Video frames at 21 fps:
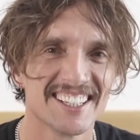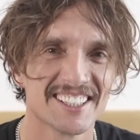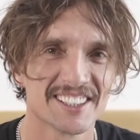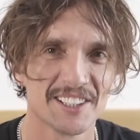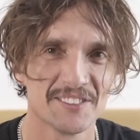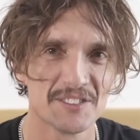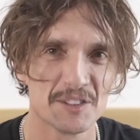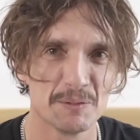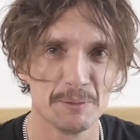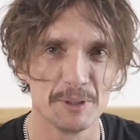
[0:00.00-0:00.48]

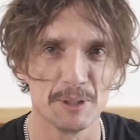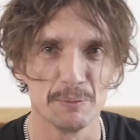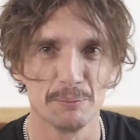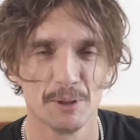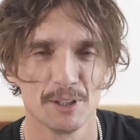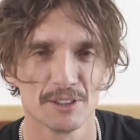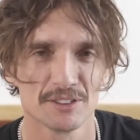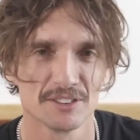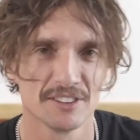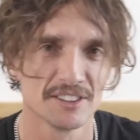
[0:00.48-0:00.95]
I'd love to be the
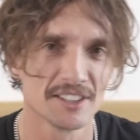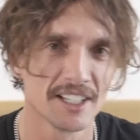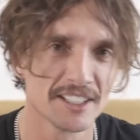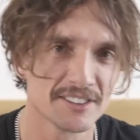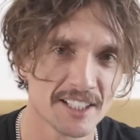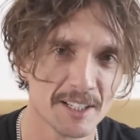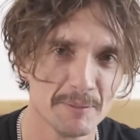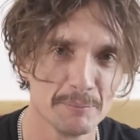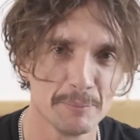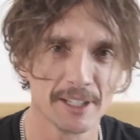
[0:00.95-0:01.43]
person that
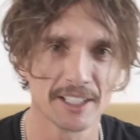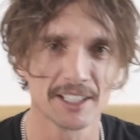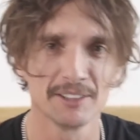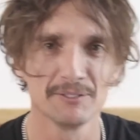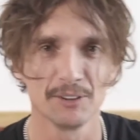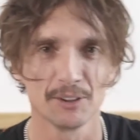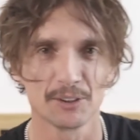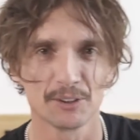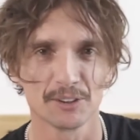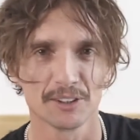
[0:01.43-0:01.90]
has that
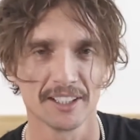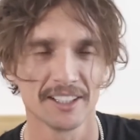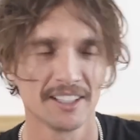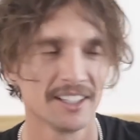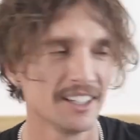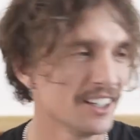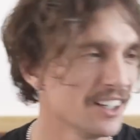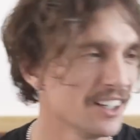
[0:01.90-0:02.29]
backing vocal line.